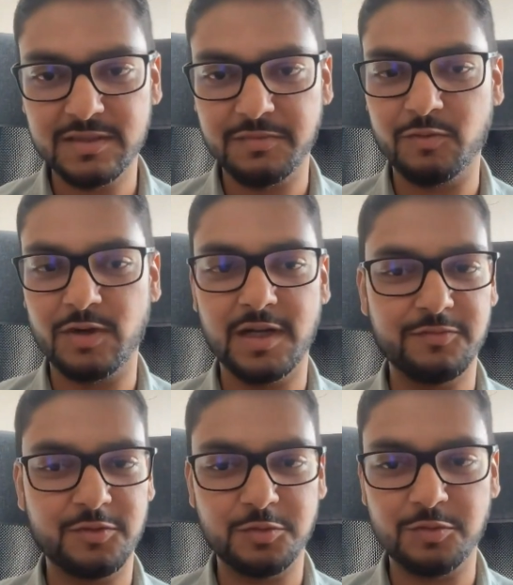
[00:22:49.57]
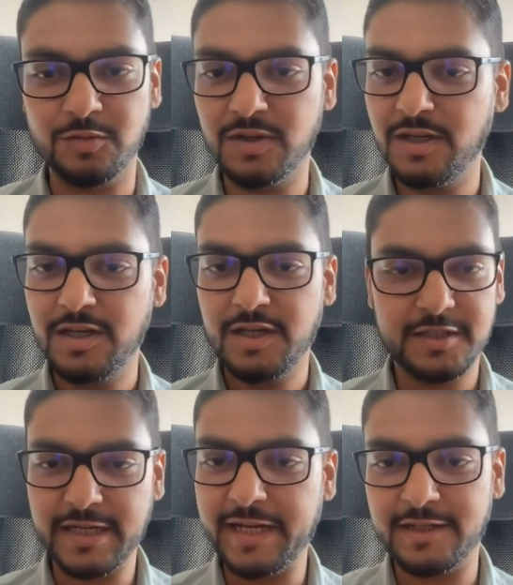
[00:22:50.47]
We would love to
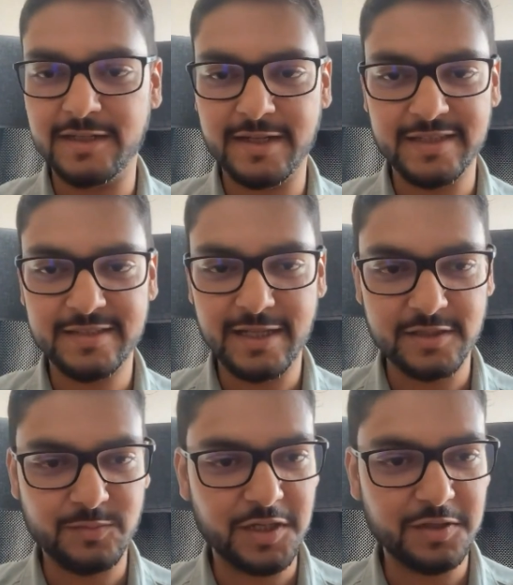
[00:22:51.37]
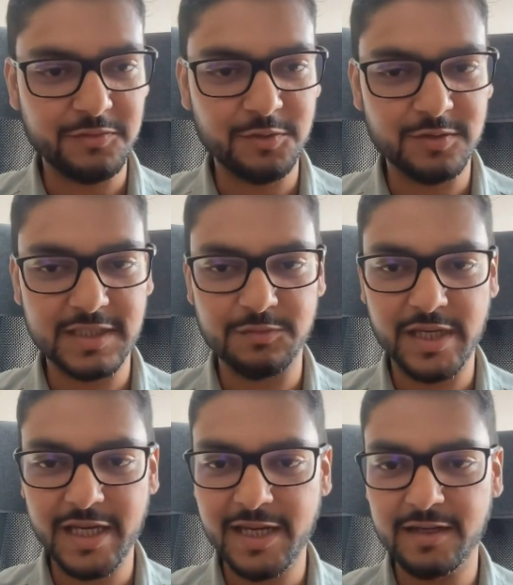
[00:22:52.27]
try and address as many of those as we
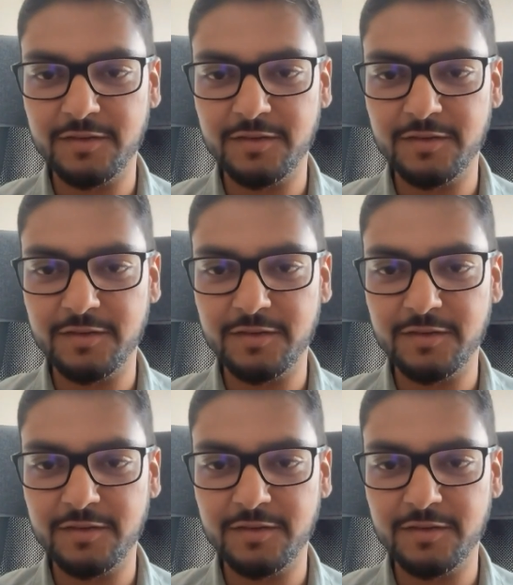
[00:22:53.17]
can.